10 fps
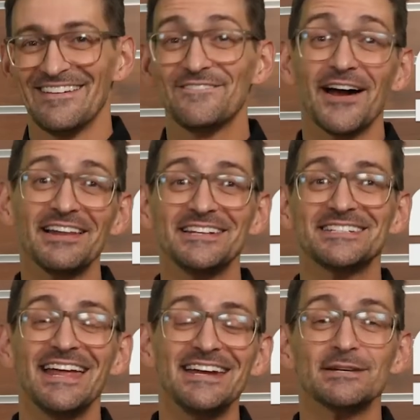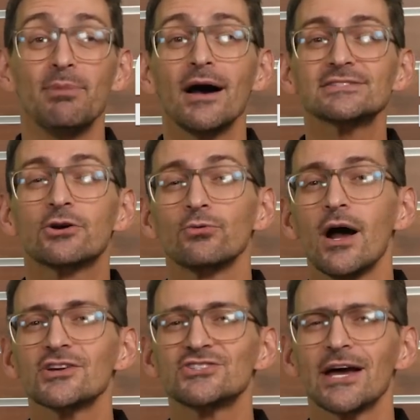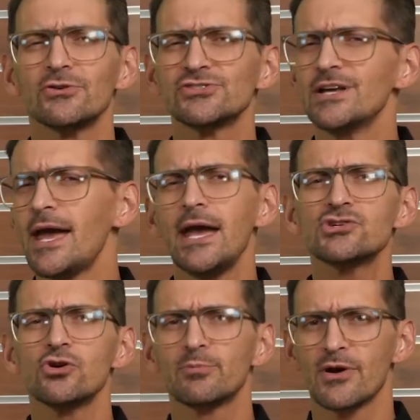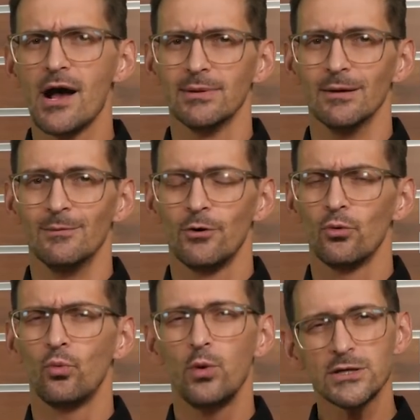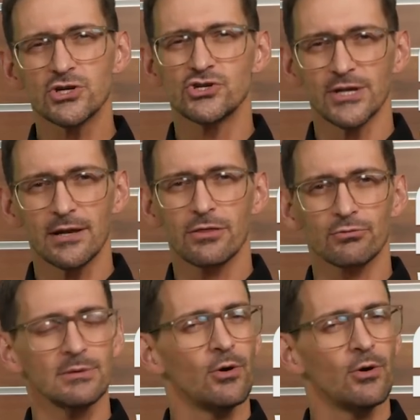Finally today, DEBOSS Garage tackles the age-old problem. Which Gen 3